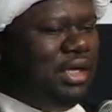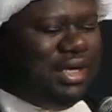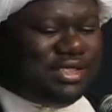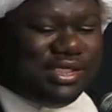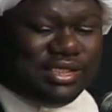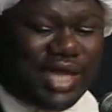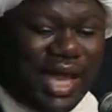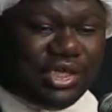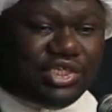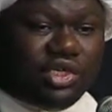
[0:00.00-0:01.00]
Is this
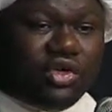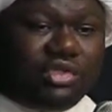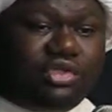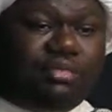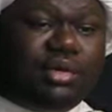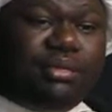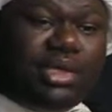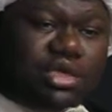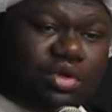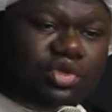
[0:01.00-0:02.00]
action going to bring
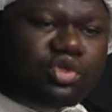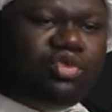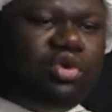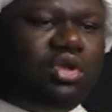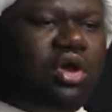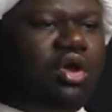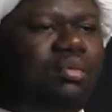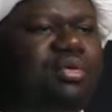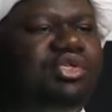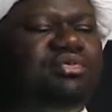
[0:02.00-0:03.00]
me closer to Allah
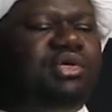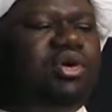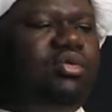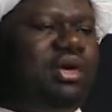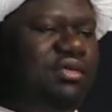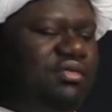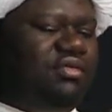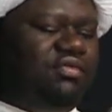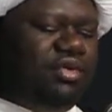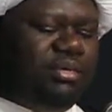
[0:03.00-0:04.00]
or push me away
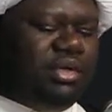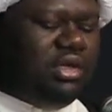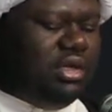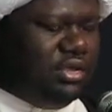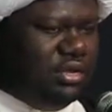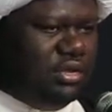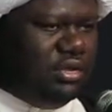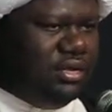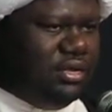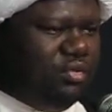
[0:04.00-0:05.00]
from Allah?
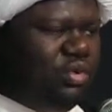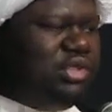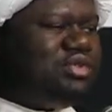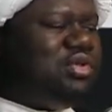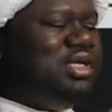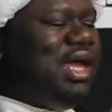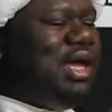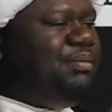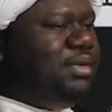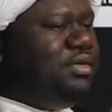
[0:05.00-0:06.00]
What is going to
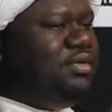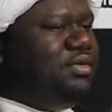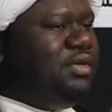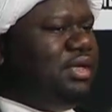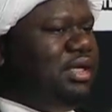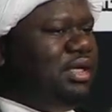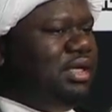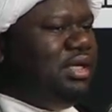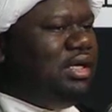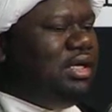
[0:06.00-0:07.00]
happen?
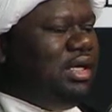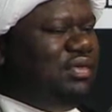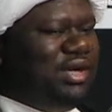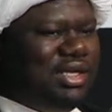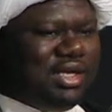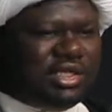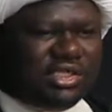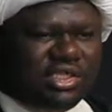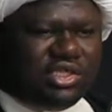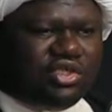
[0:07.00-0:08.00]
And if I look, is
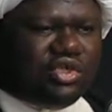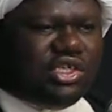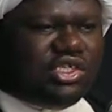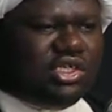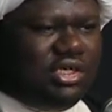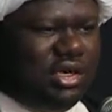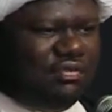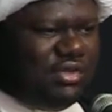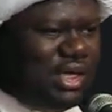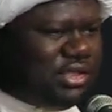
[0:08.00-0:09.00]
this the tradition
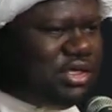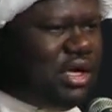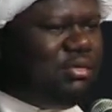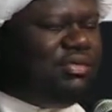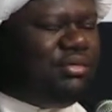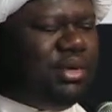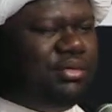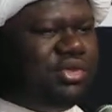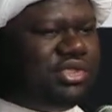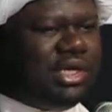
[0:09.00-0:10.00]
of the Ashab of
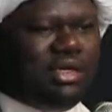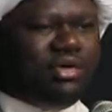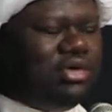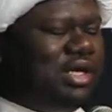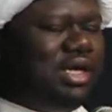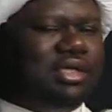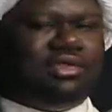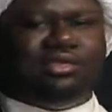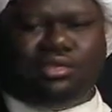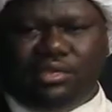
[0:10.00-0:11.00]
Imam Hussain or
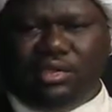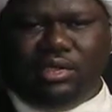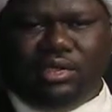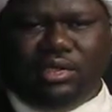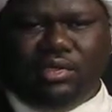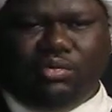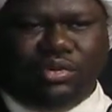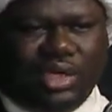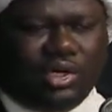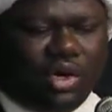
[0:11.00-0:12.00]
not?
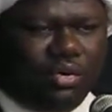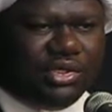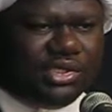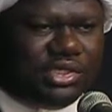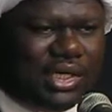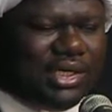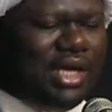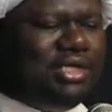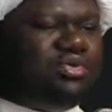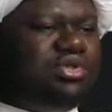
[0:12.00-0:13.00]
Would they go and shake
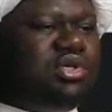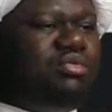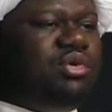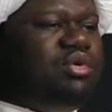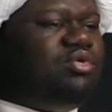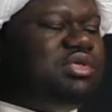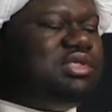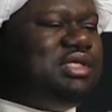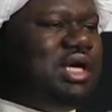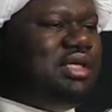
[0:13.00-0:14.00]
hands with someone who
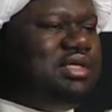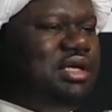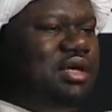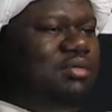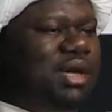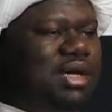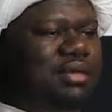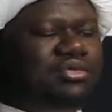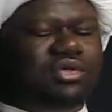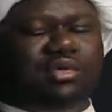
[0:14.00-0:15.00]
is not
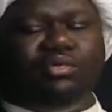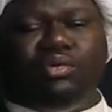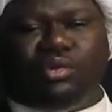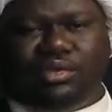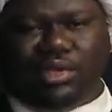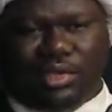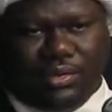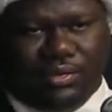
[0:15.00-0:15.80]
mahram to them, or would they?